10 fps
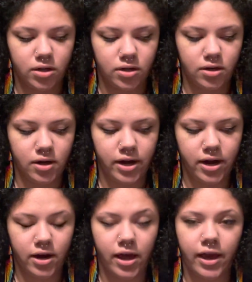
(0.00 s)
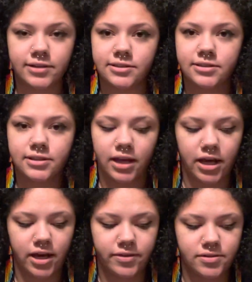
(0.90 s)
Next,
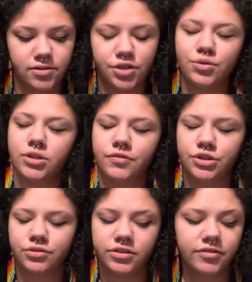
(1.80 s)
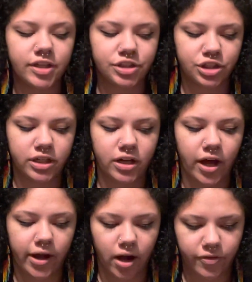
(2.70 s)
this is also a Dover's Thrift Edition.
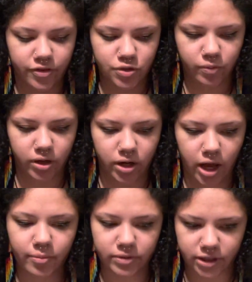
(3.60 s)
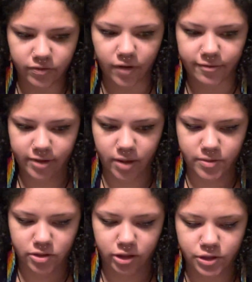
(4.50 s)
I got this one, I believe, off of
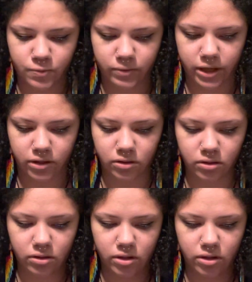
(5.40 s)
Amazon as well.